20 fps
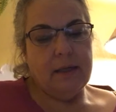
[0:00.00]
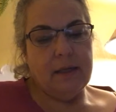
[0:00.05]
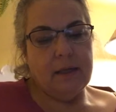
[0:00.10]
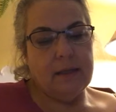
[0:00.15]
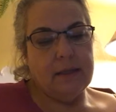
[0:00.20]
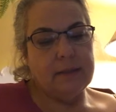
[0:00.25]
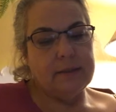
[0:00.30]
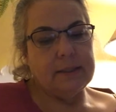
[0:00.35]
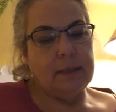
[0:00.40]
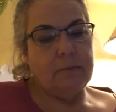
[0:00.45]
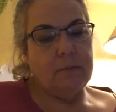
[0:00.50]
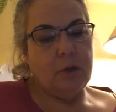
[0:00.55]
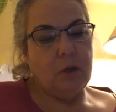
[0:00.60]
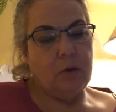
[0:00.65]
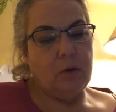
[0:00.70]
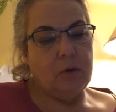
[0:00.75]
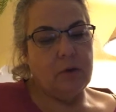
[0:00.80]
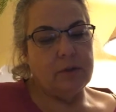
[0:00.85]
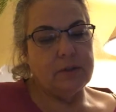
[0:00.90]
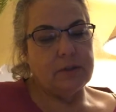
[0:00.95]
some
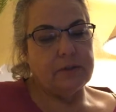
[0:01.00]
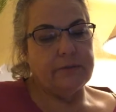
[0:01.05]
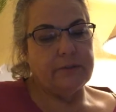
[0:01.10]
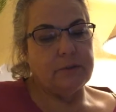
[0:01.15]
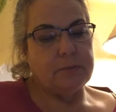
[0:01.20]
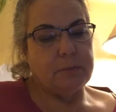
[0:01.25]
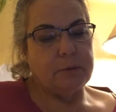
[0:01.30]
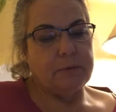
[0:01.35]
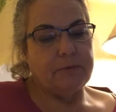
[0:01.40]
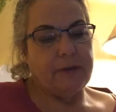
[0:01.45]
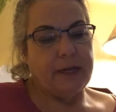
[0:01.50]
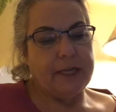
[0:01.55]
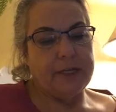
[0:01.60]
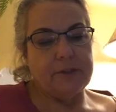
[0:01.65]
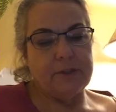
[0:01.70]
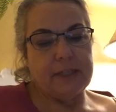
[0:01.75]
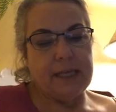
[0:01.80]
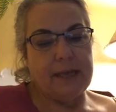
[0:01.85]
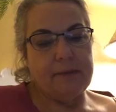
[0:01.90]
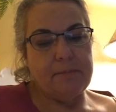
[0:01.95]
local service
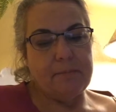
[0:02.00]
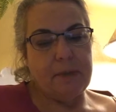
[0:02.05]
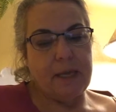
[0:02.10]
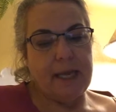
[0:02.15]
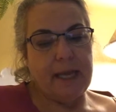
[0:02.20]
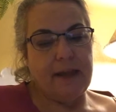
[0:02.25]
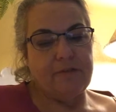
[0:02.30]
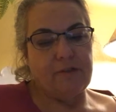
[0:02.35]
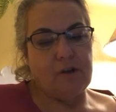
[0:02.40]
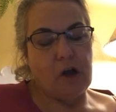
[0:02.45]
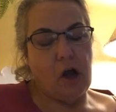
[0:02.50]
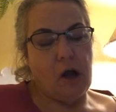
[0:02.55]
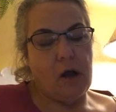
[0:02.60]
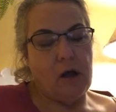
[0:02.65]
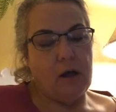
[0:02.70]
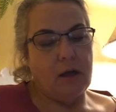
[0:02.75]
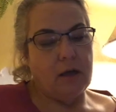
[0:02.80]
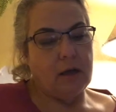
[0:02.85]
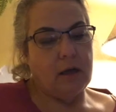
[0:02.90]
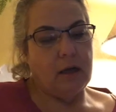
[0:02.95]
providers may have a
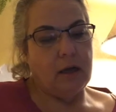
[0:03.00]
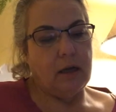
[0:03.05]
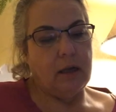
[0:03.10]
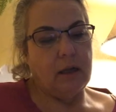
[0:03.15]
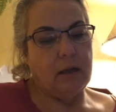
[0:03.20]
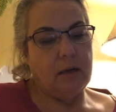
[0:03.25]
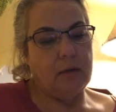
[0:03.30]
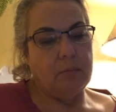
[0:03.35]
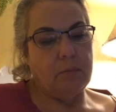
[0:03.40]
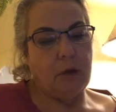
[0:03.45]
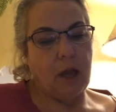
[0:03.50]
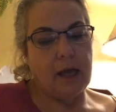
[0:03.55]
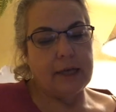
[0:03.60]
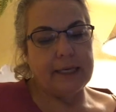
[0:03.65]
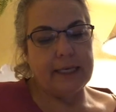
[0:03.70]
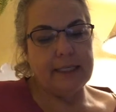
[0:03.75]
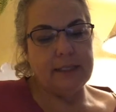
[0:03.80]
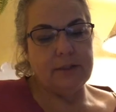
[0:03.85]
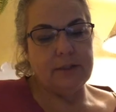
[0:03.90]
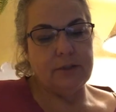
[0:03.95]
call
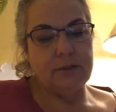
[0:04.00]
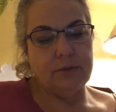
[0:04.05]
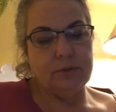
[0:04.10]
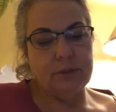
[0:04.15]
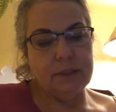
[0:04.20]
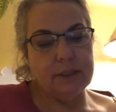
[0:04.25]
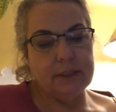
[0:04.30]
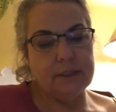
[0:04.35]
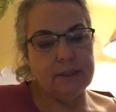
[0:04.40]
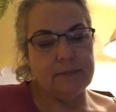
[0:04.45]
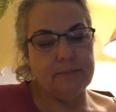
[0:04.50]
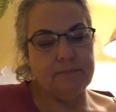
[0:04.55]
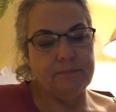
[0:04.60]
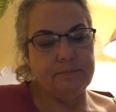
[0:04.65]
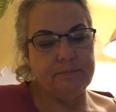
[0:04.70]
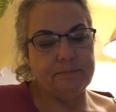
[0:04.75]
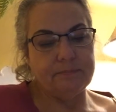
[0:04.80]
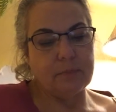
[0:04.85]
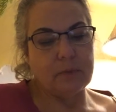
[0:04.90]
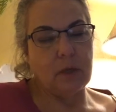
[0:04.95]
blocking tools
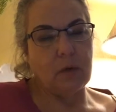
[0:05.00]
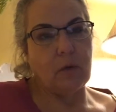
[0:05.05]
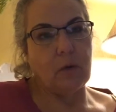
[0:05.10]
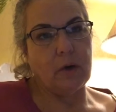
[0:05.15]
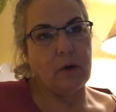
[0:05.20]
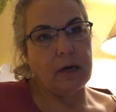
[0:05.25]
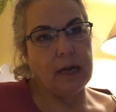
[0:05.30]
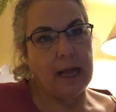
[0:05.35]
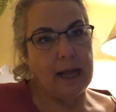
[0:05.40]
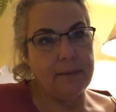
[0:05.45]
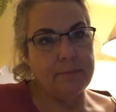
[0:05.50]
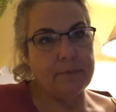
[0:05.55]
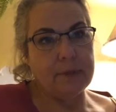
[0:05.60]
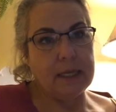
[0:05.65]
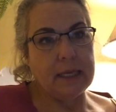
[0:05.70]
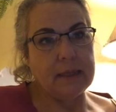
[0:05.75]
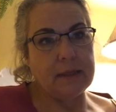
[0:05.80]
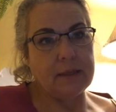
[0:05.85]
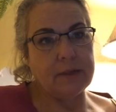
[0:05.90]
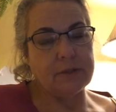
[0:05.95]
or app.
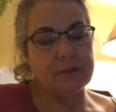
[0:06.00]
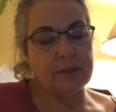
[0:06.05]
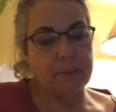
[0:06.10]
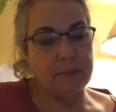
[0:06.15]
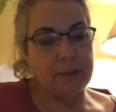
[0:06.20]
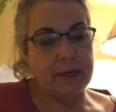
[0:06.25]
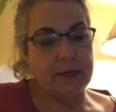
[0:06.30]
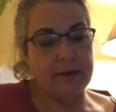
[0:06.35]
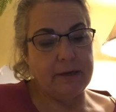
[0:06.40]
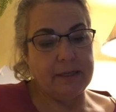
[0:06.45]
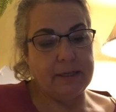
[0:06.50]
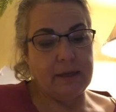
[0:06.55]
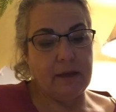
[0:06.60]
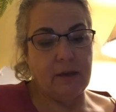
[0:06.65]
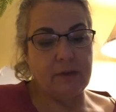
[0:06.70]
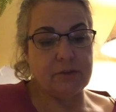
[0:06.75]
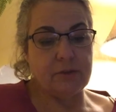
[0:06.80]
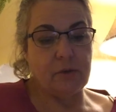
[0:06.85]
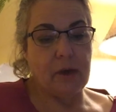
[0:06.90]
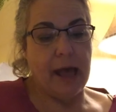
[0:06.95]
Then there's apparently
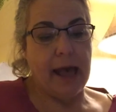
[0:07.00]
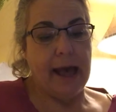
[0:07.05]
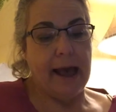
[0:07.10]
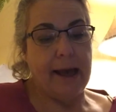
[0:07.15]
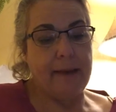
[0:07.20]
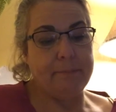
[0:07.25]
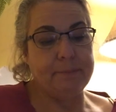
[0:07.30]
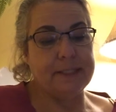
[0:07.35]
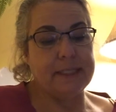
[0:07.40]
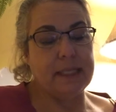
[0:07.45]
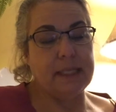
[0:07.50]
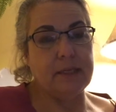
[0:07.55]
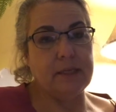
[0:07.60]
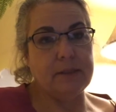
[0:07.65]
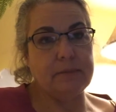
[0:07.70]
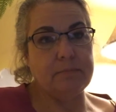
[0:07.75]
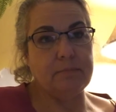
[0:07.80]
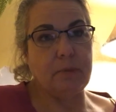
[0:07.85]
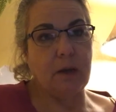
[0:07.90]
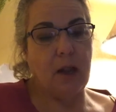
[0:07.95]
also apps
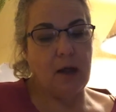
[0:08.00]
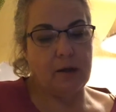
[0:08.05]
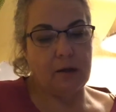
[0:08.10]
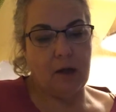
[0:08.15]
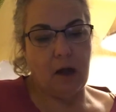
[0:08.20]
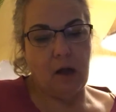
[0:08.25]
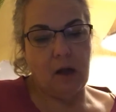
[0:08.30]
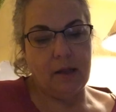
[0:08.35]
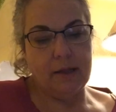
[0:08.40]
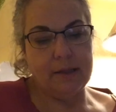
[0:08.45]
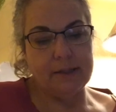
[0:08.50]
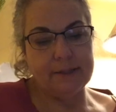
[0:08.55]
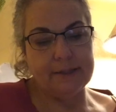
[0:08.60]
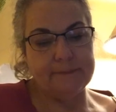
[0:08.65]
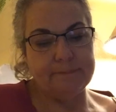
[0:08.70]
that block calls.